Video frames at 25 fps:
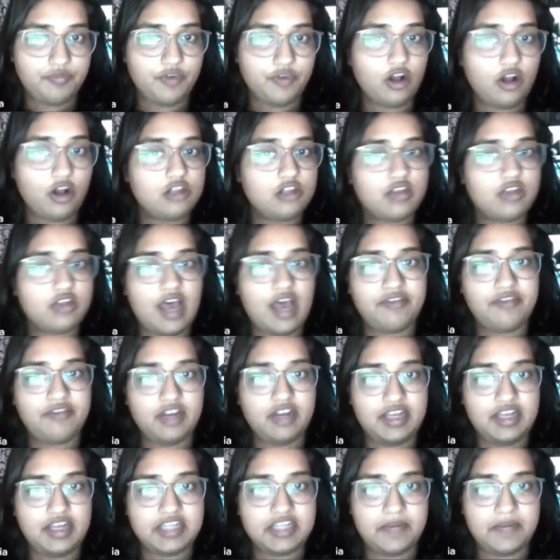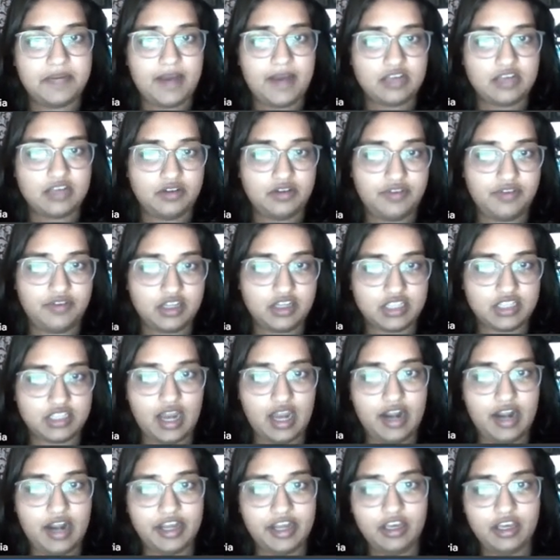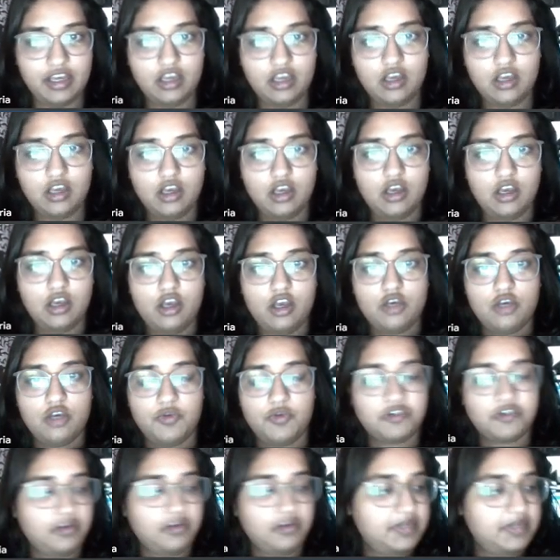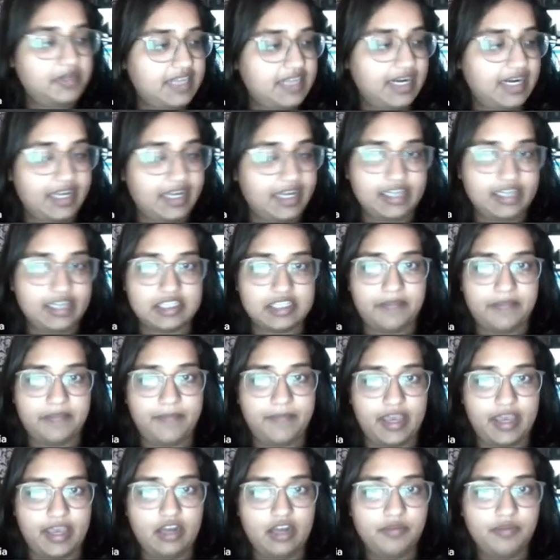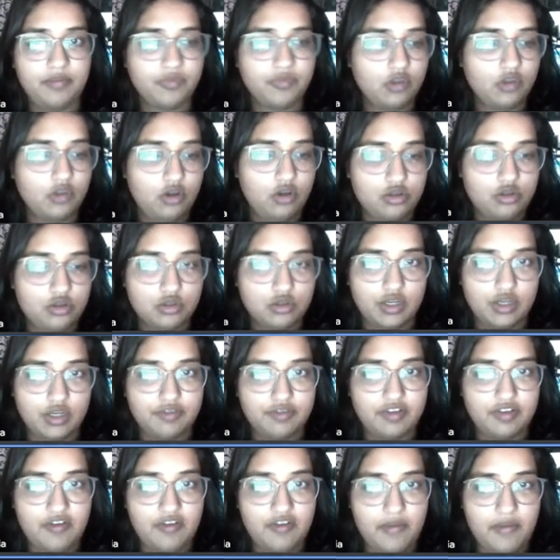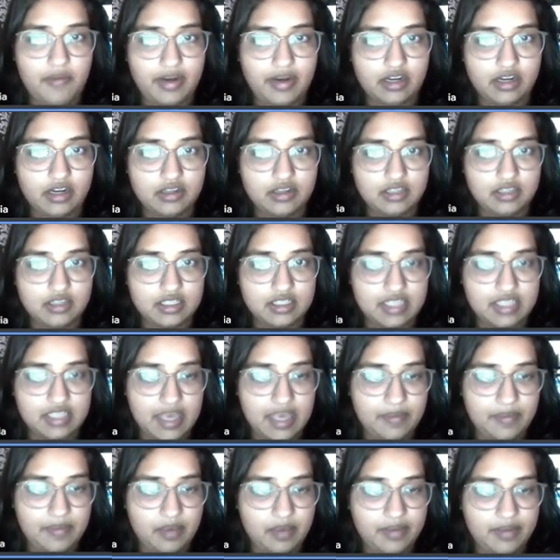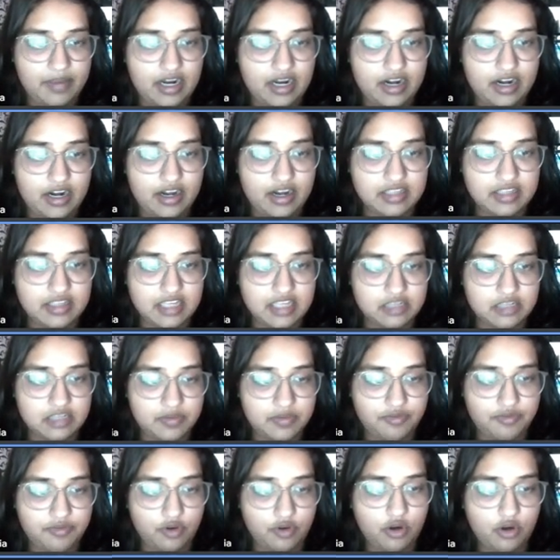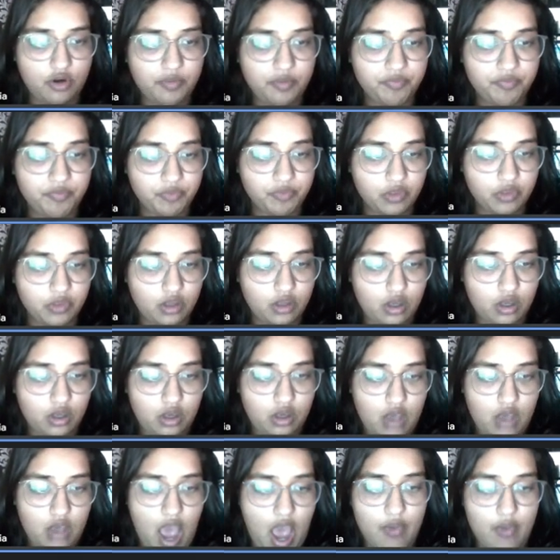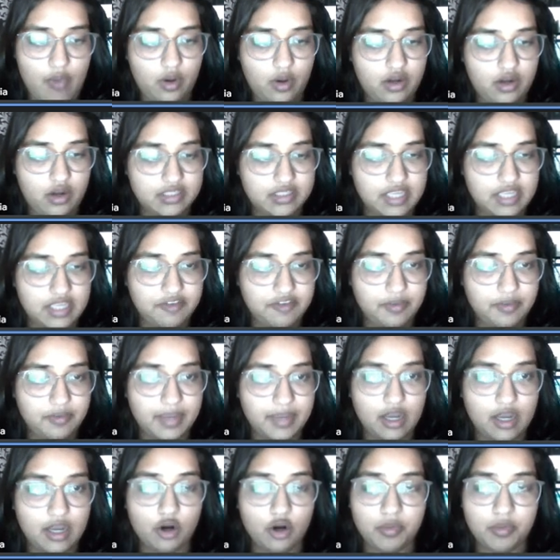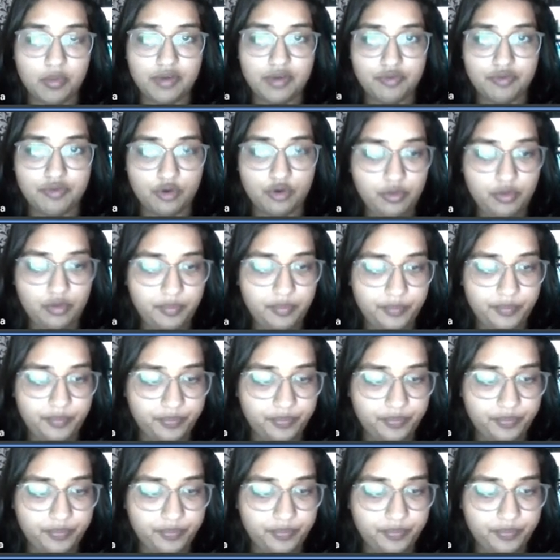We also have the reset password functionality, which will be sending us a mail. So if the Divyam enters the same email address as before, I will receive a mail on my phone.